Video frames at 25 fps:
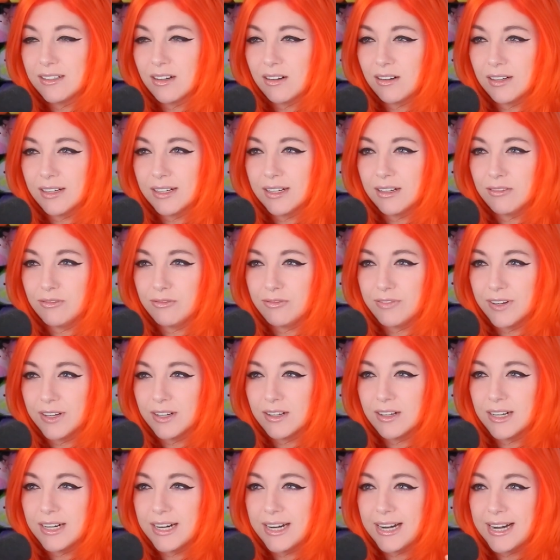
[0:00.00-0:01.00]
on a
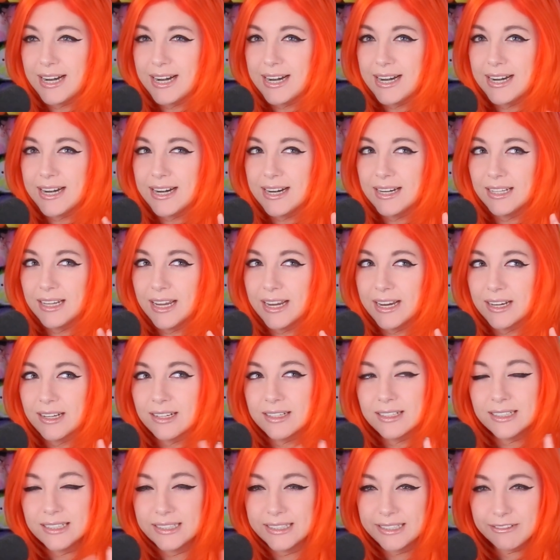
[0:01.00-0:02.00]
very like
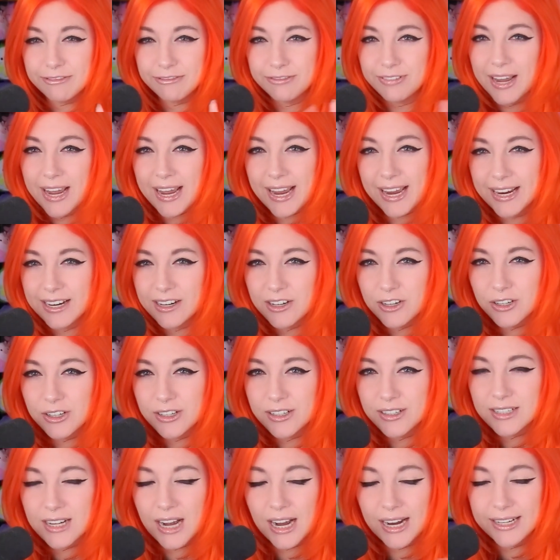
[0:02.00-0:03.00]

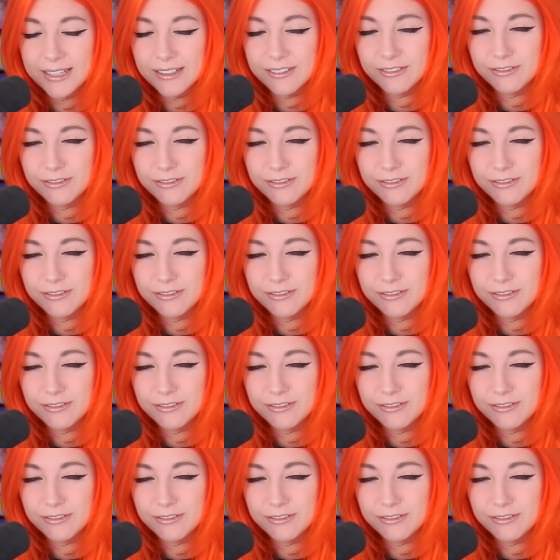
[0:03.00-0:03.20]
cliffhanger kind of